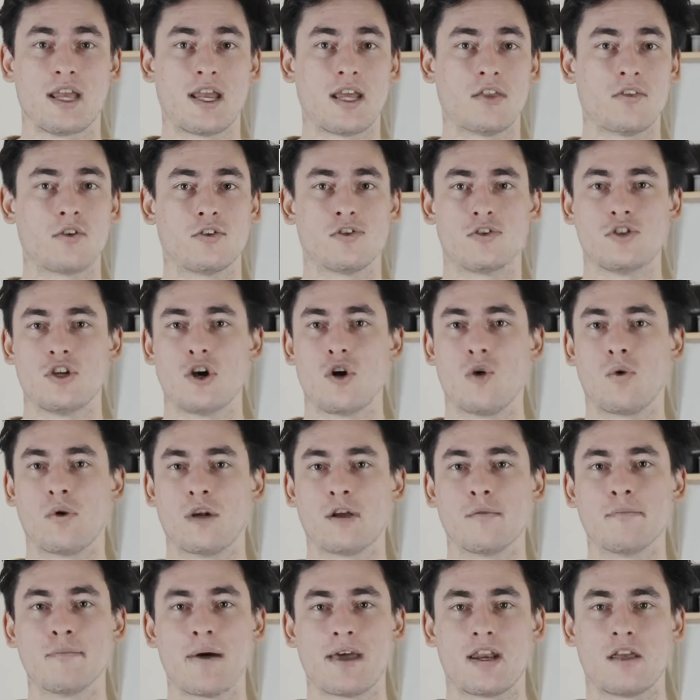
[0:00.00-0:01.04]
and there's no
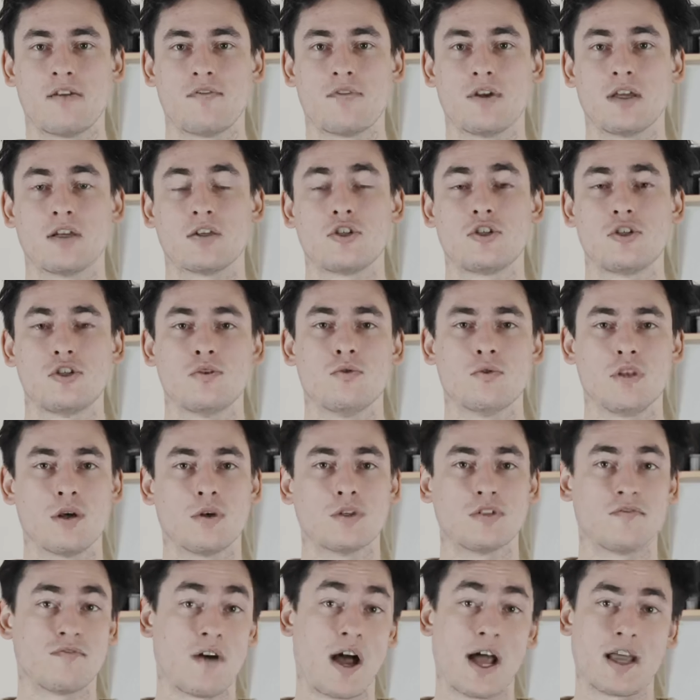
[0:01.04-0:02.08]
real benefit to
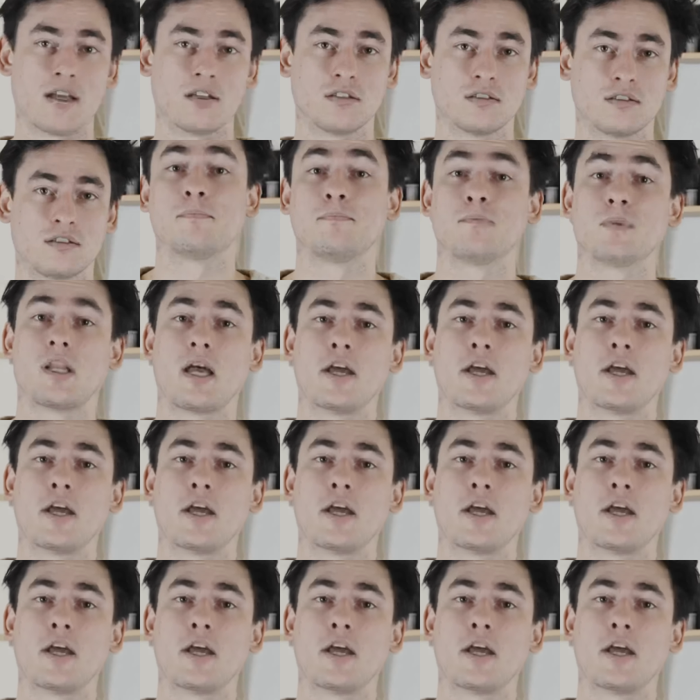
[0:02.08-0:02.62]
those files.